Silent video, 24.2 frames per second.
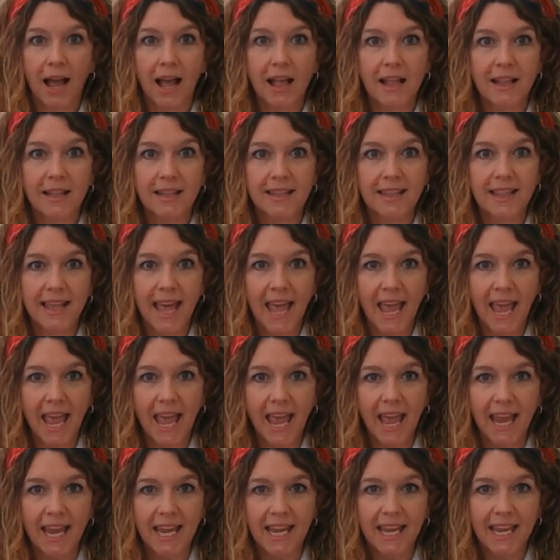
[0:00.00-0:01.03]
And
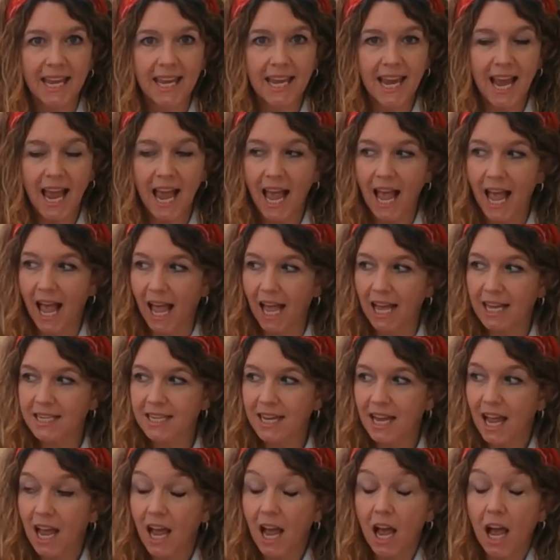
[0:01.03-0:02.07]
there he had
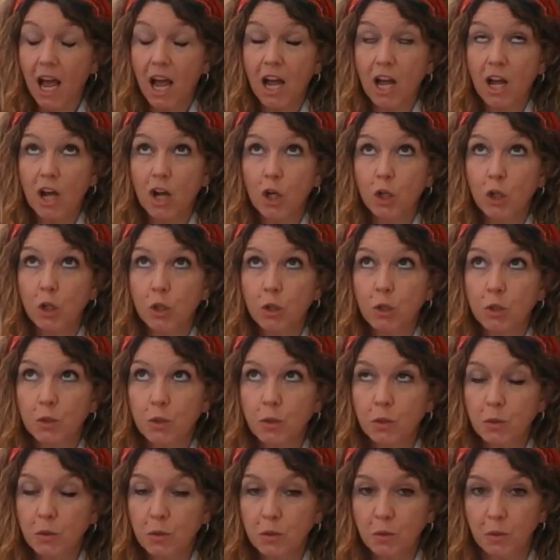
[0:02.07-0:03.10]
a
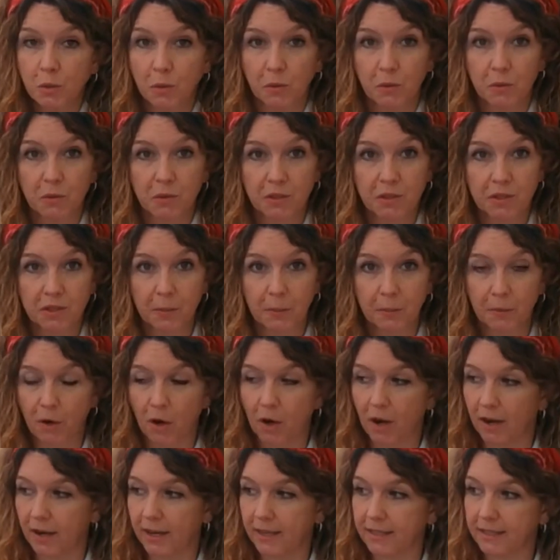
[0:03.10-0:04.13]
huge
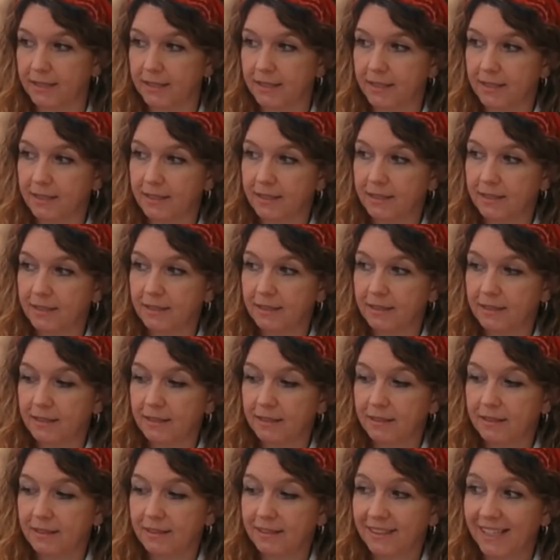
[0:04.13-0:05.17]
surprise.
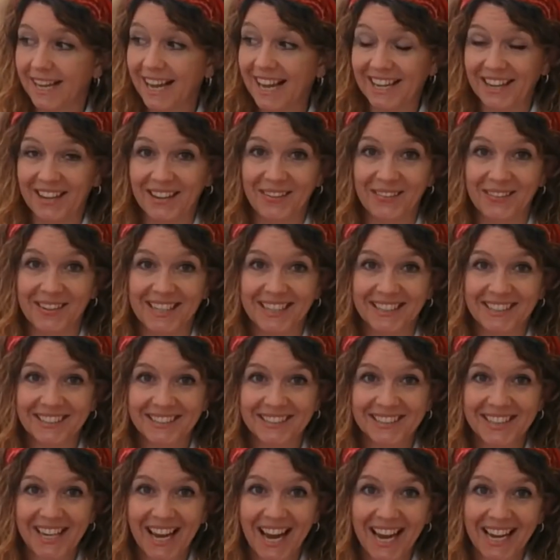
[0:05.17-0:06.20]
Hello,
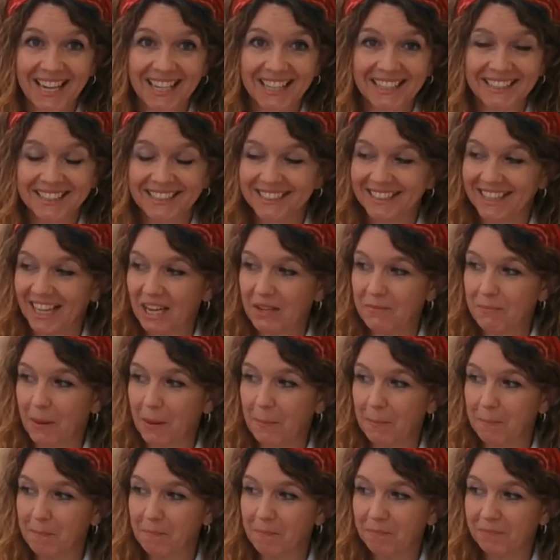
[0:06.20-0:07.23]
Little Chick, said Mum.